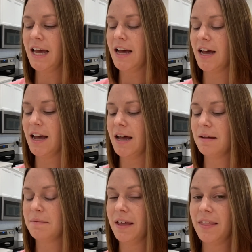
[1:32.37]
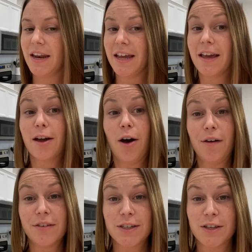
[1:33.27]
um, and then I get
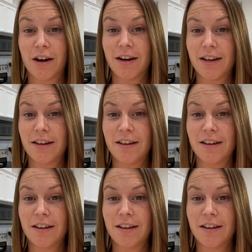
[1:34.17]
coffee started,